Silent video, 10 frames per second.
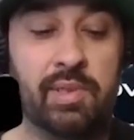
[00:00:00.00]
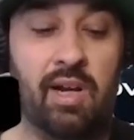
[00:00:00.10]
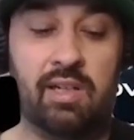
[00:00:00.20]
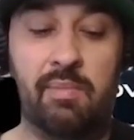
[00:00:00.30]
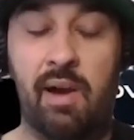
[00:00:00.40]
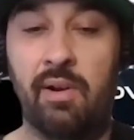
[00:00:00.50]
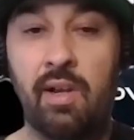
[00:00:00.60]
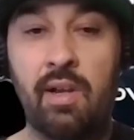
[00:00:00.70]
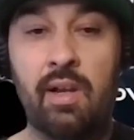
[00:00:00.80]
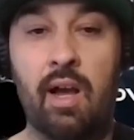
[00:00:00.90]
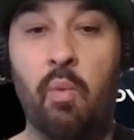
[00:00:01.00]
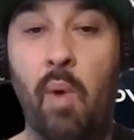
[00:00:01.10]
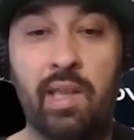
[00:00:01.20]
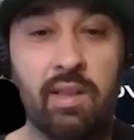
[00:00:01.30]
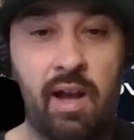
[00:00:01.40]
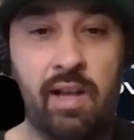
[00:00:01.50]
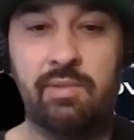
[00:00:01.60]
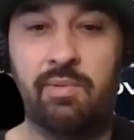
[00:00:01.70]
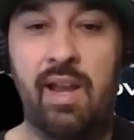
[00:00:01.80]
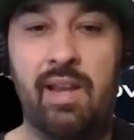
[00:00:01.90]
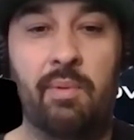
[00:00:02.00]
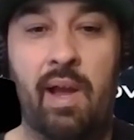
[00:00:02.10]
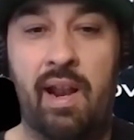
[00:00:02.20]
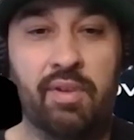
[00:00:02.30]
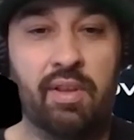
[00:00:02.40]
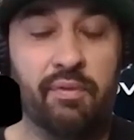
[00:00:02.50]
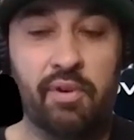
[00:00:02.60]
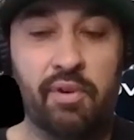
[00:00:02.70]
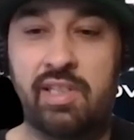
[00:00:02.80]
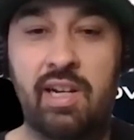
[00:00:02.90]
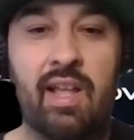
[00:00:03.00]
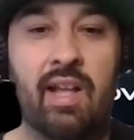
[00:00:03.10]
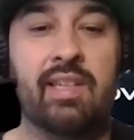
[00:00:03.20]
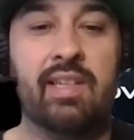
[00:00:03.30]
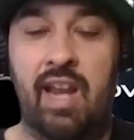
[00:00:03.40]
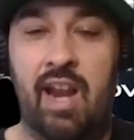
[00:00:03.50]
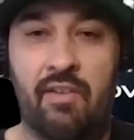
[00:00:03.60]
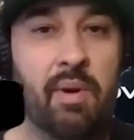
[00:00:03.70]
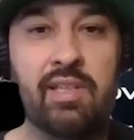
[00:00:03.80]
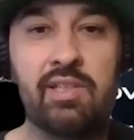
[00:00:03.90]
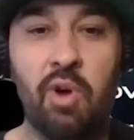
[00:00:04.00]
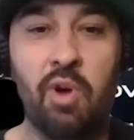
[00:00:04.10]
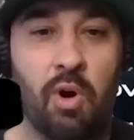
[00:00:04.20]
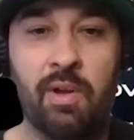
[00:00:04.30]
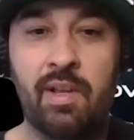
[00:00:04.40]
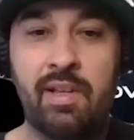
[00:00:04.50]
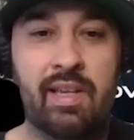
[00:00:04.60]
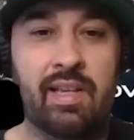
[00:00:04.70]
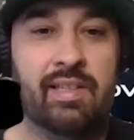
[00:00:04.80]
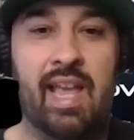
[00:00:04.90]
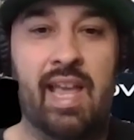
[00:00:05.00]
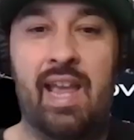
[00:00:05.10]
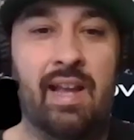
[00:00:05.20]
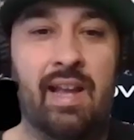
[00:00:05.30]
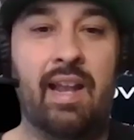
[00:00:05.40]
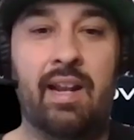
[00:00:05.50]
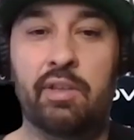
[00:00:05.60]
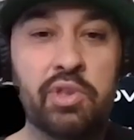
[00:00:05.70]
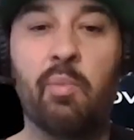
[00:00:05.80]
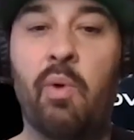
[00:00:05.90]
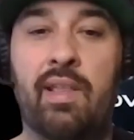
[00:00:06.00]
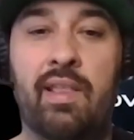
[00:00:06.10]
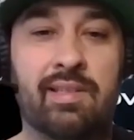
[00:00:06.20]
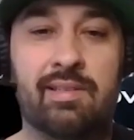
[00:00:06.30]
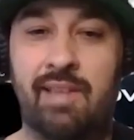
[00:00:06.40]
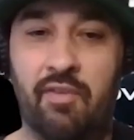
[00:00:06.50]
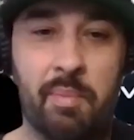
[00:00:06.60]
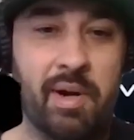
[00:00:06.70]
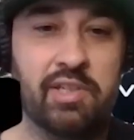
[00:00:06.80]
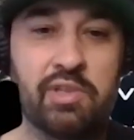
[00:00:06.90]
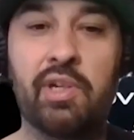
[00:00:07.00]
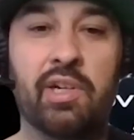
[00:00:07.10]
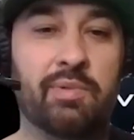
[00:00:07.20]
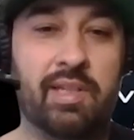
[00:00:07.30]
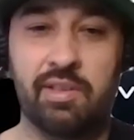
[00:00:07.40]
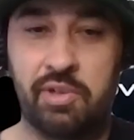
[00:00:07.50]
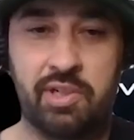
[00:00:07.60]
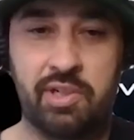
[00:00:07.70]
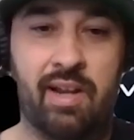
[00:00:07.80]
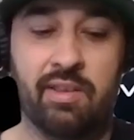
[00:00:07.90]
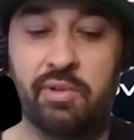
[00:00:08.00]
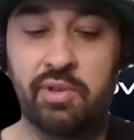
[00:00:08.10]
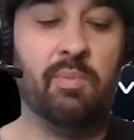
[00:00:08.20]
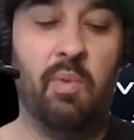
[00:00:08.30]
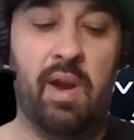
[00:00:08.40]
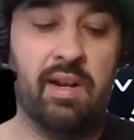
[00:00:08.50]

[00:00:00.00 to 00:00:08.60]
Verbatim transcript: We talked about weight loss, right after the first year. That's like everybody's goal is, hey, I got to lose some weight. That's everybody's New Year's resolution, right? Lose some weight.